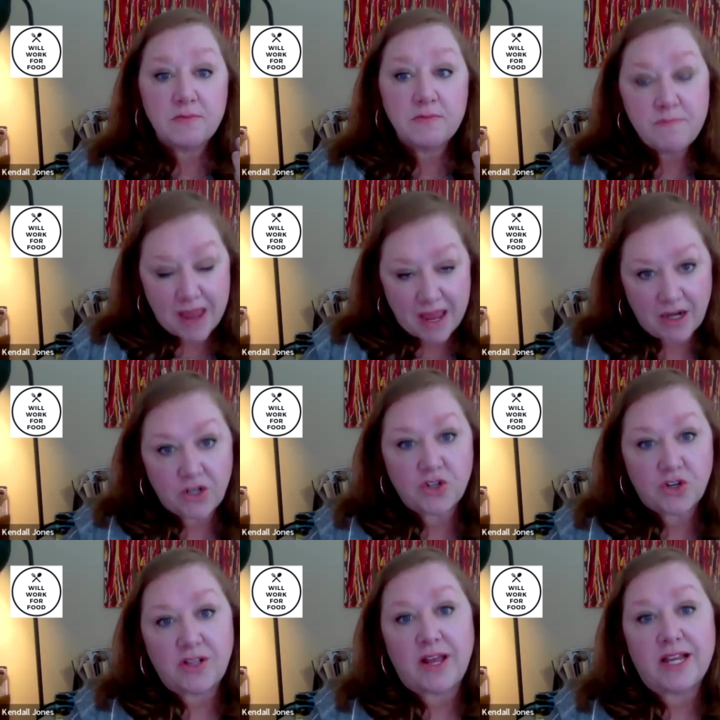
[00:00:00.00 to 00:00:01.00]
manage
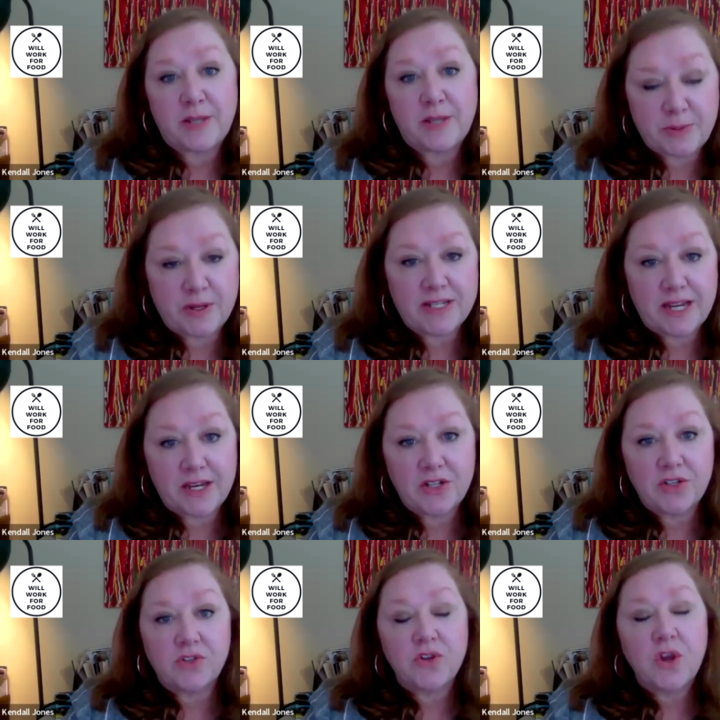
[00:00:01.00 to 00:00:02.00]
your clients'
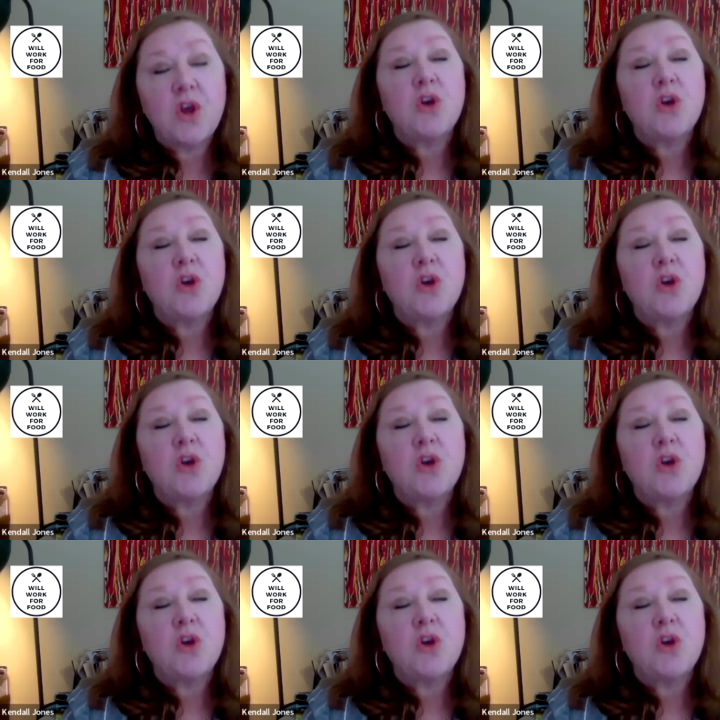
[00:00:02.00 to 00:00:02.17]
expectations.